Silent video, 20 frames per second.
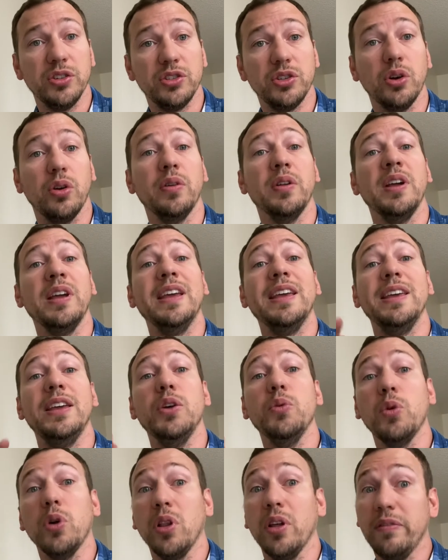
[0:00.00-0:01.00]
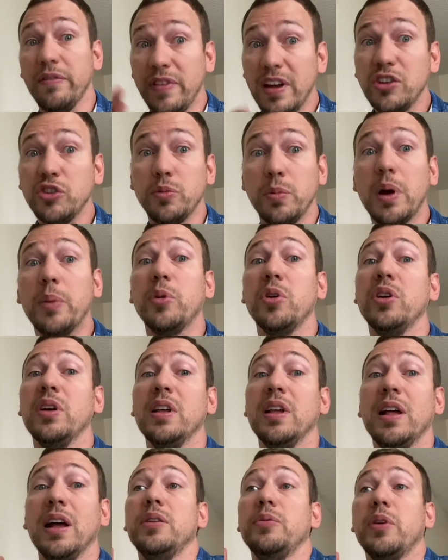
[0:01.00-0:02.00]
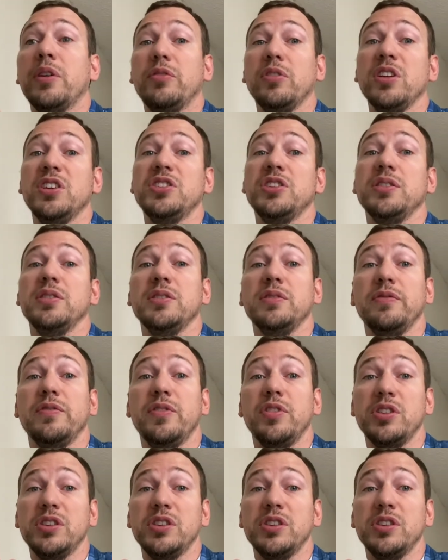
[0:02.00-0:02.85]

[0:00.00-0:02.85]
So he will avenge. Remember, in Revelation